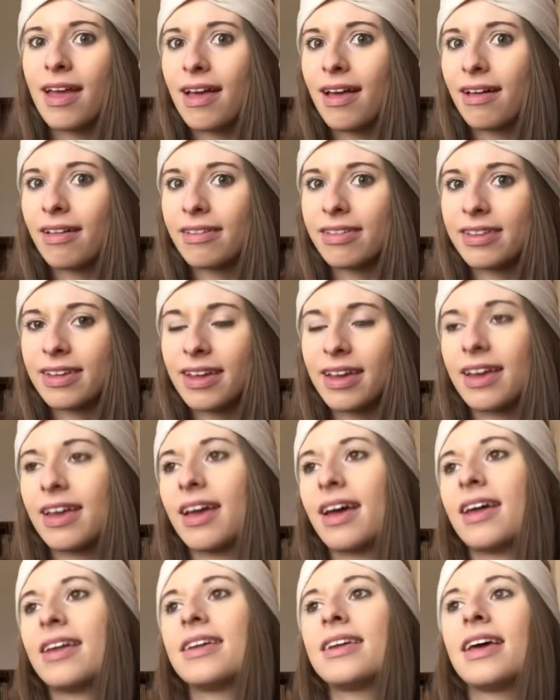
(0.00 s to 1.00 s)
healthy
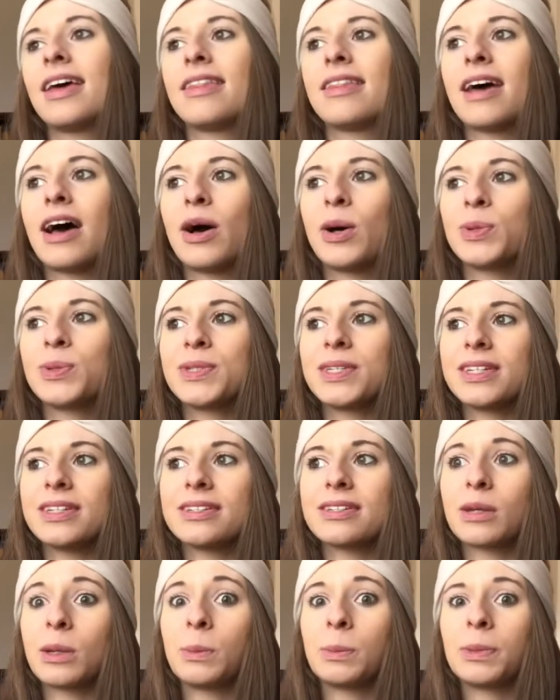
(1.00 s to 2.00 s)
again and the house
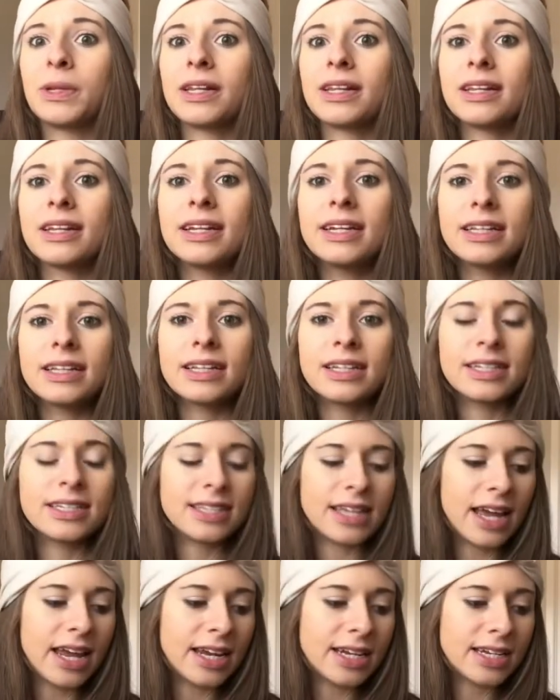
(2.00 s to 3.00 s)
is completely
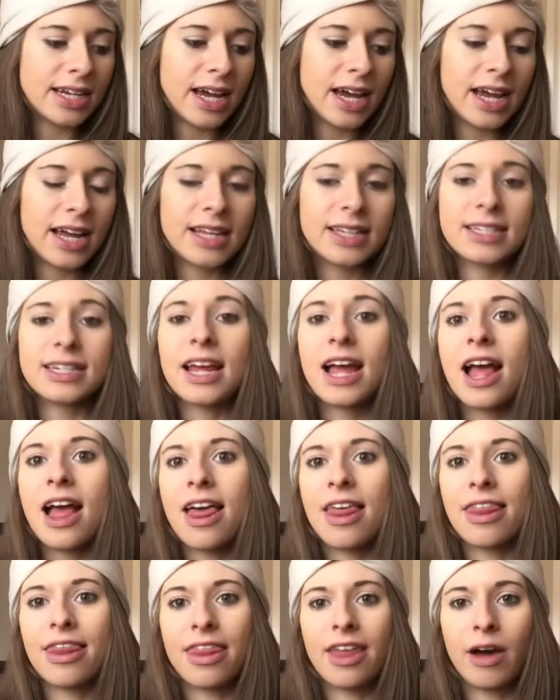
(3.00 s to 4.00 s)
sanitized,
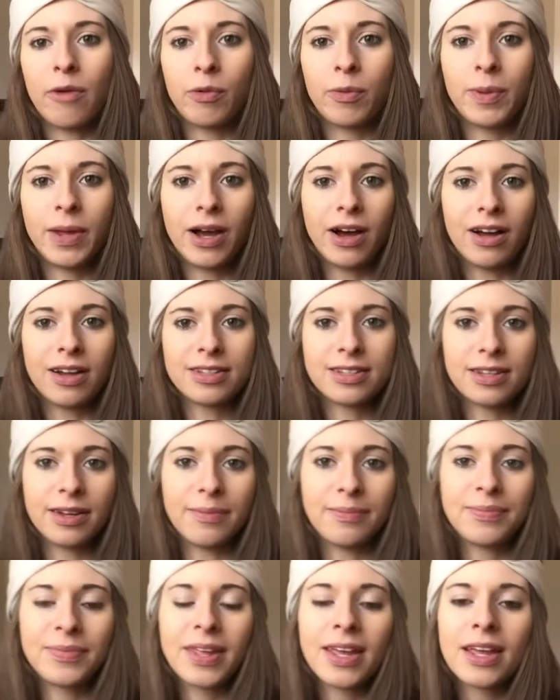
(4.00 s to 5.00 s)
that would be awesome.
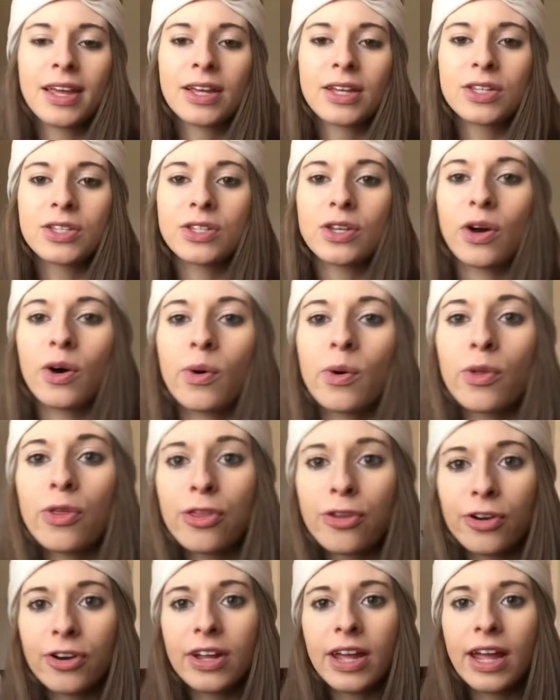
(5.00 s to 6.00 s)
So
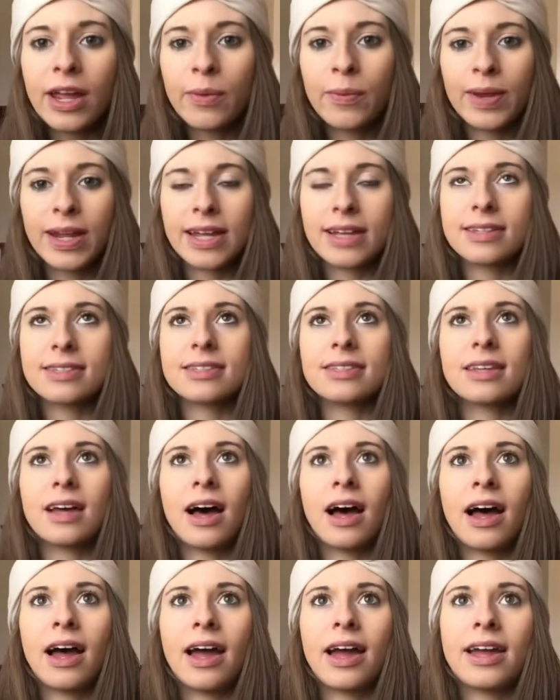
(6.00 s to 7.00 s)
38 weeks,
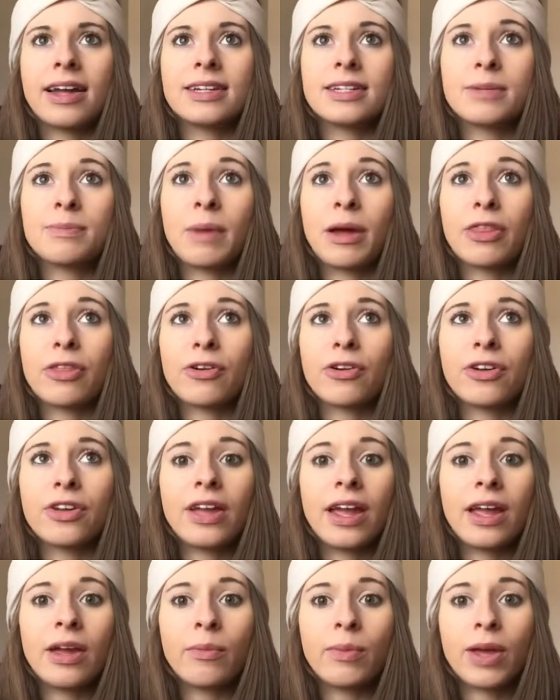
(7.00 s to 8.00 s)
I did my
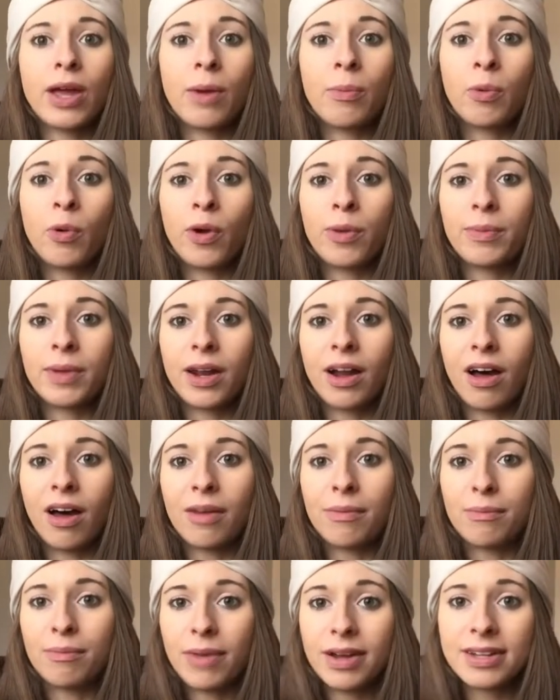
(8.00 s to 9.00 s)
38 week appointment
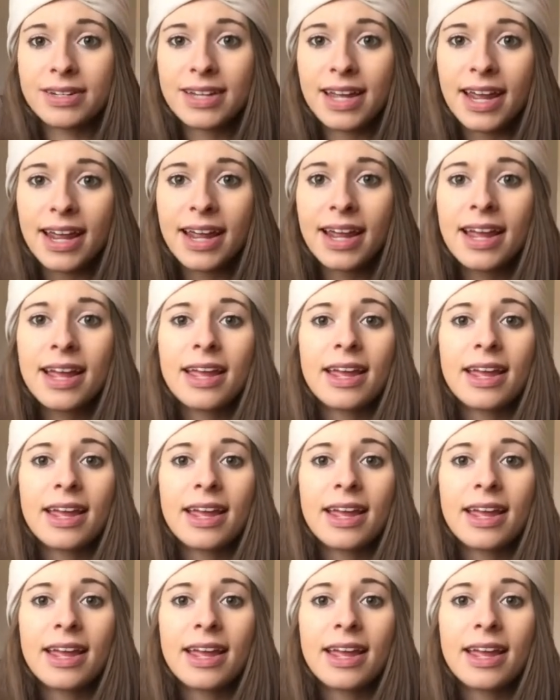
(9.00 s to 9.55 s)
on Monday,